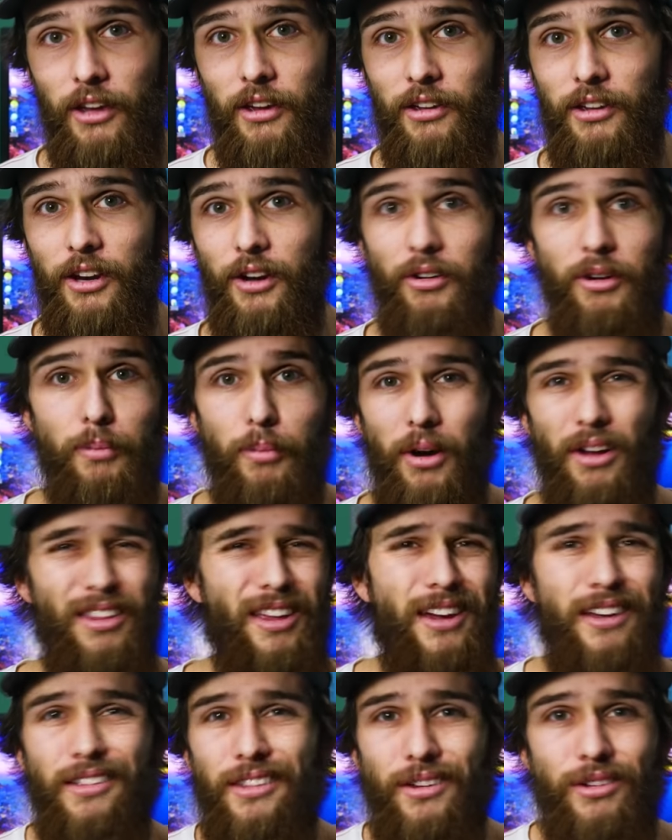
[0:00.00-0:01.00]
You know, he bought
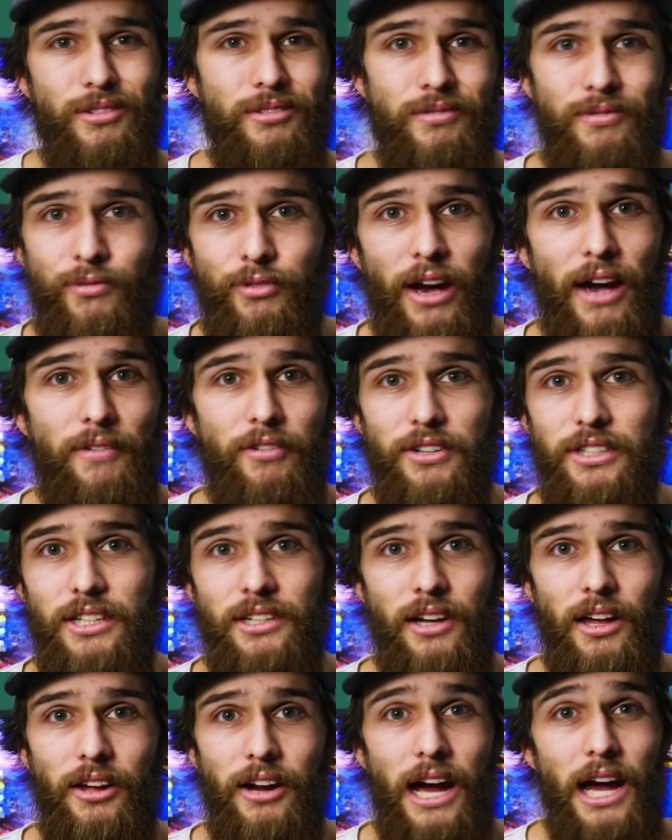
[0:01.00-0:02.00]
like a little five or ten
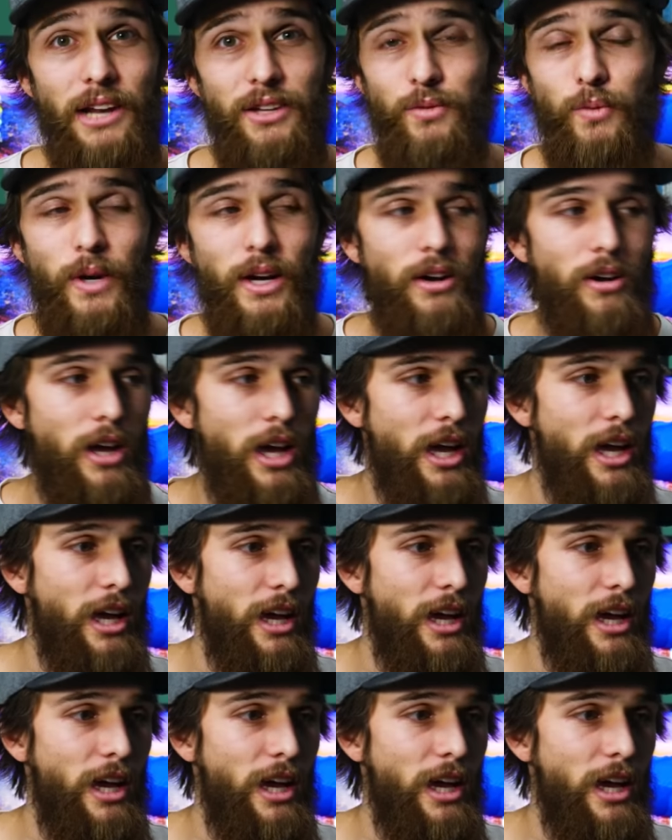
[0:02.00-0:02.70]
dollar hat as well.